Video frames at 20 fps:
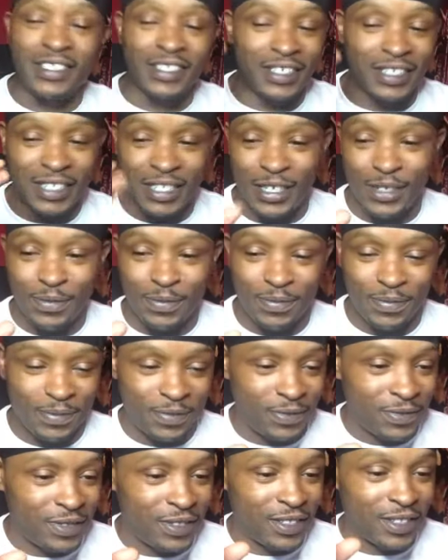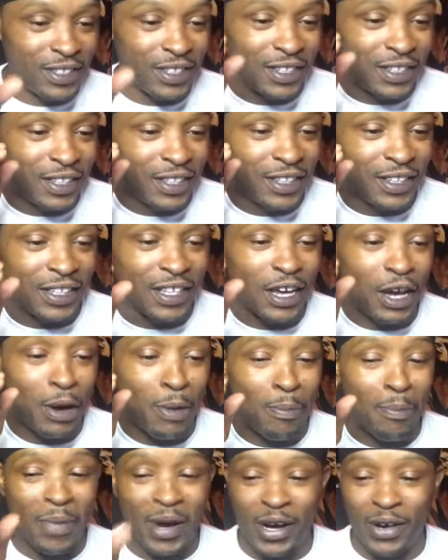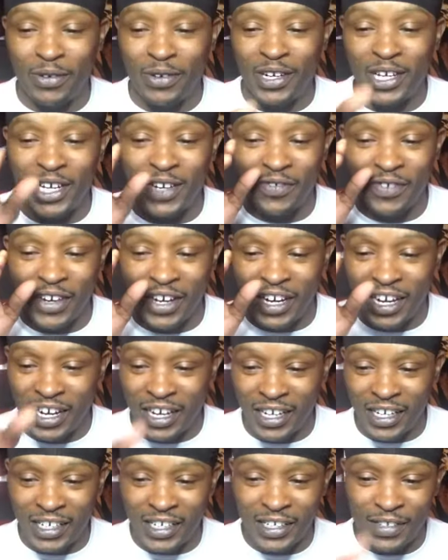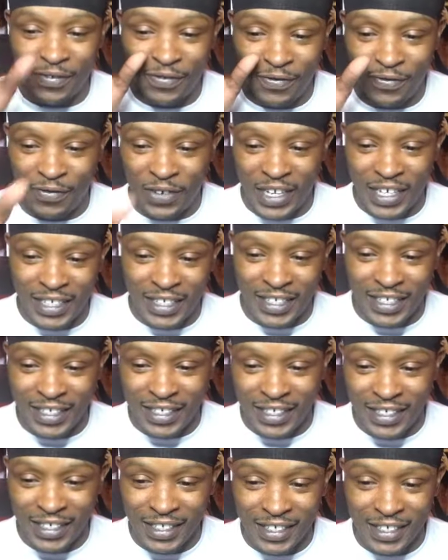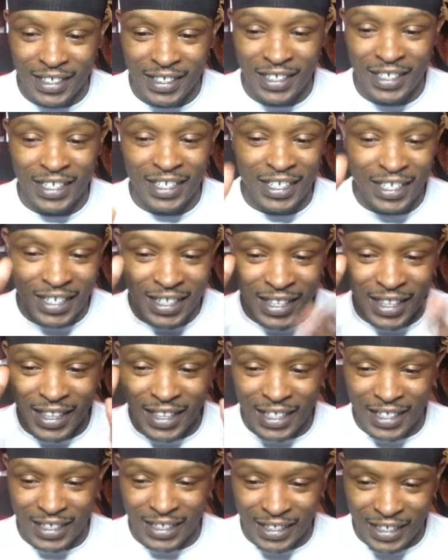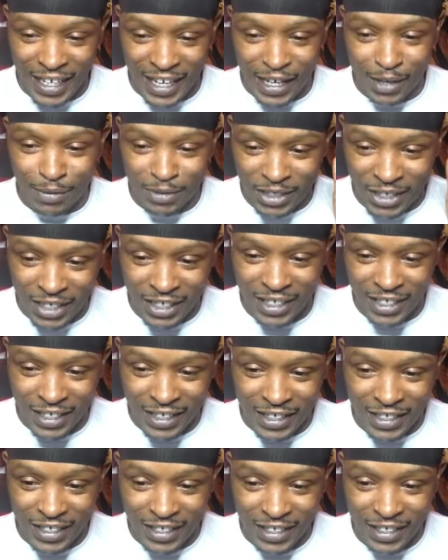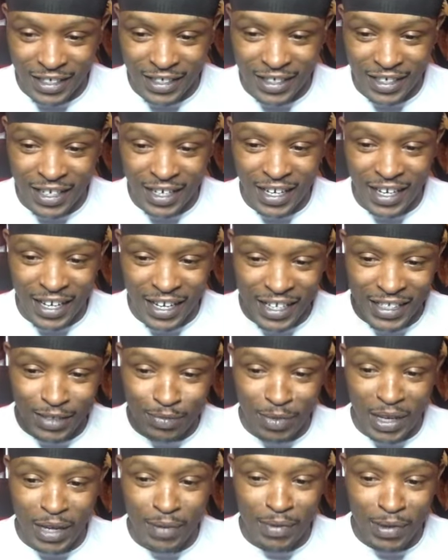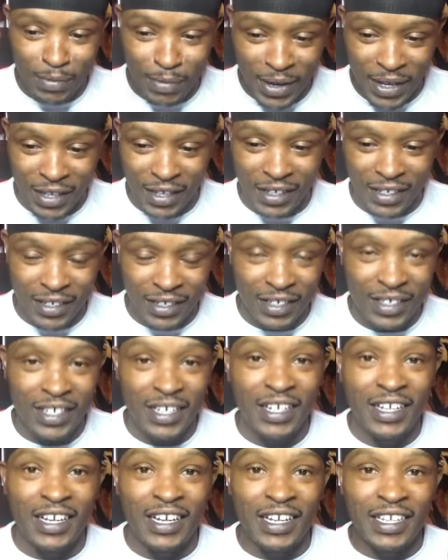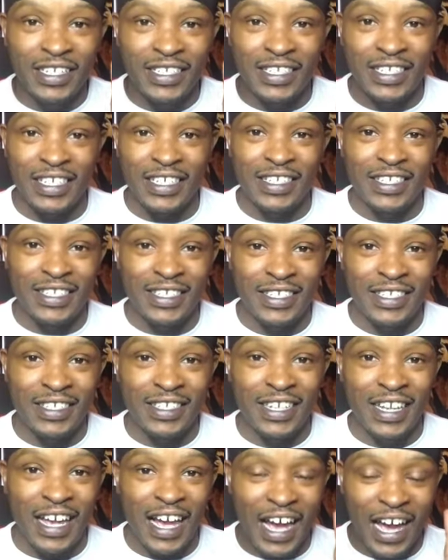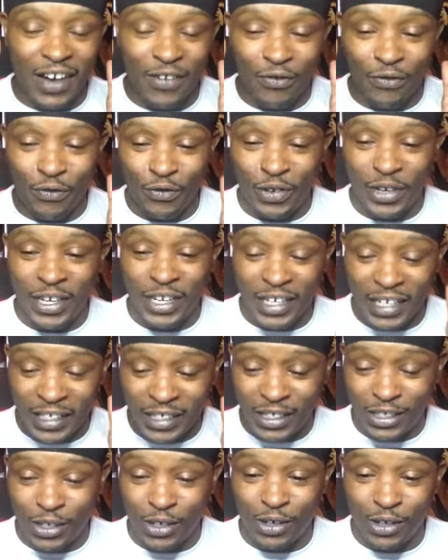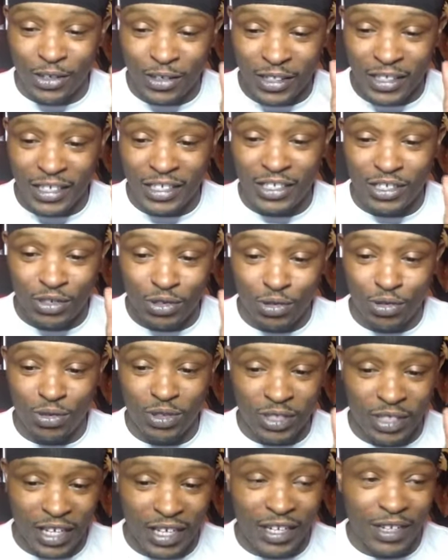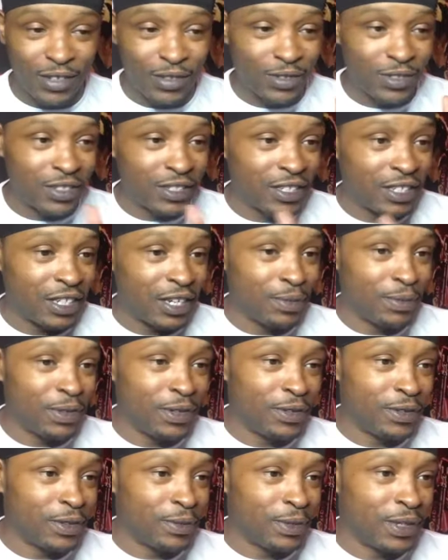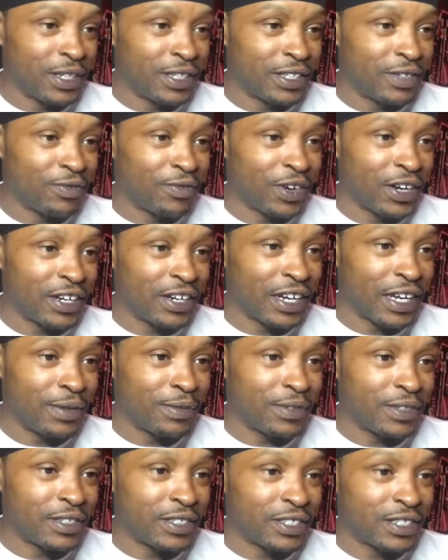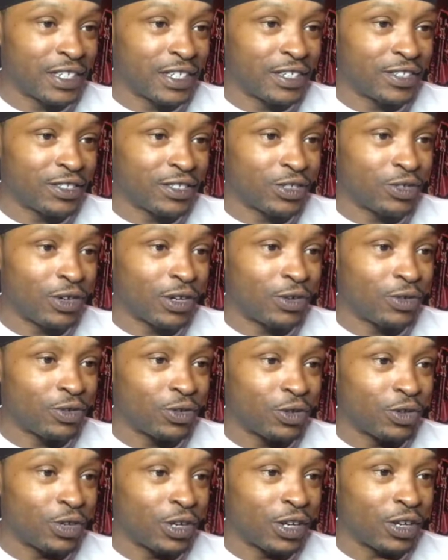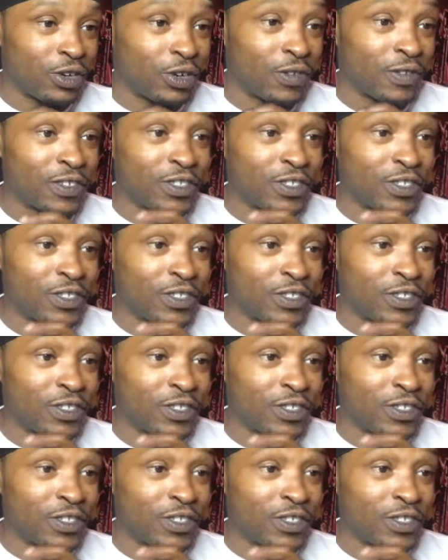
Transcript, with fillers: Slim, the amount of ugly faces this damn machine has made me make since I've reinstalled these new sounds. Let me let me get the right name of these sounds, so I'm gonna throw y'all off.